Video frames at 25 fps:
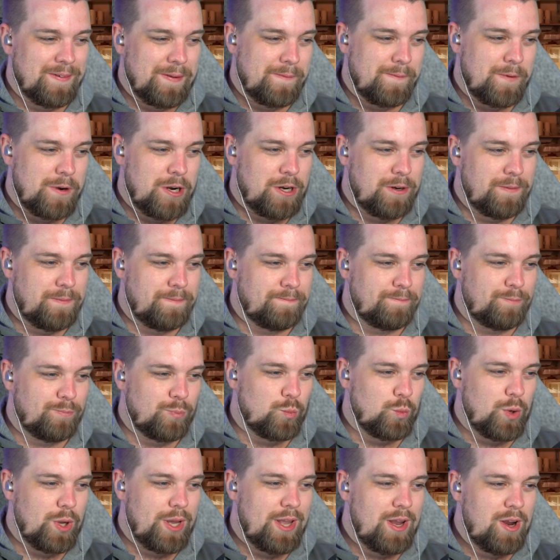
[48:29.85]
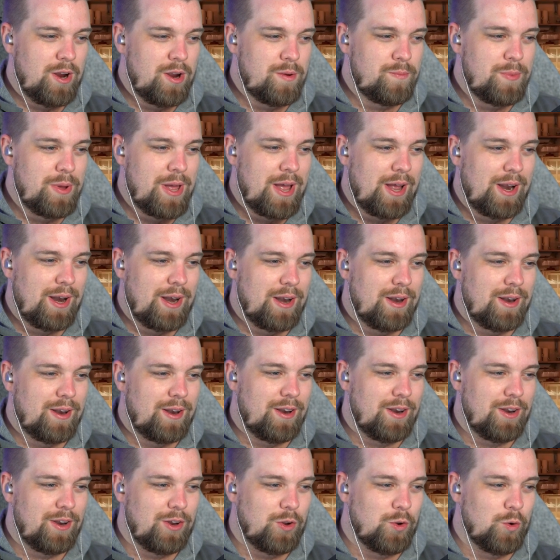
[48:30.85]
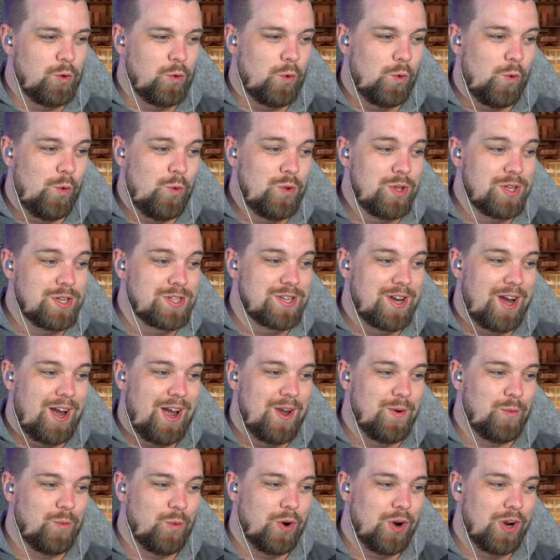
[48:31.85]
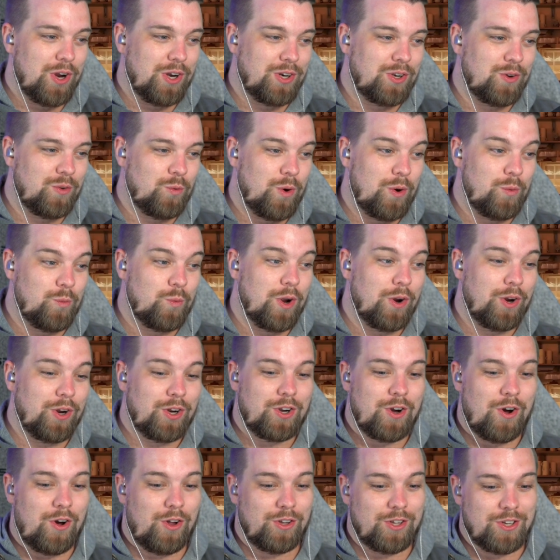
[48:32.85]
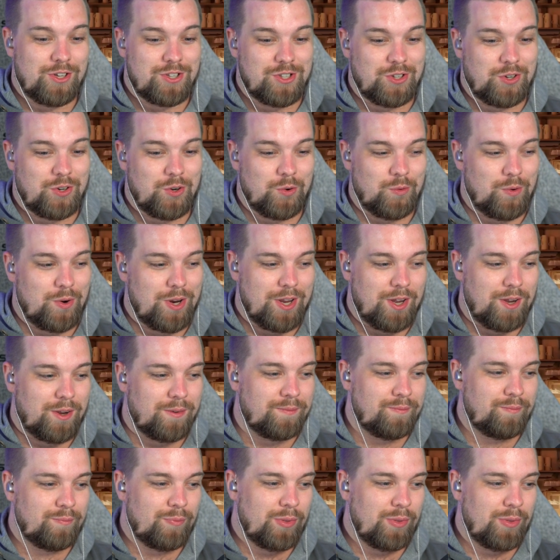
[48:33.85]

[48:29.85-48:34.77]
Well, we hear about you all the time when we're in college in Korea.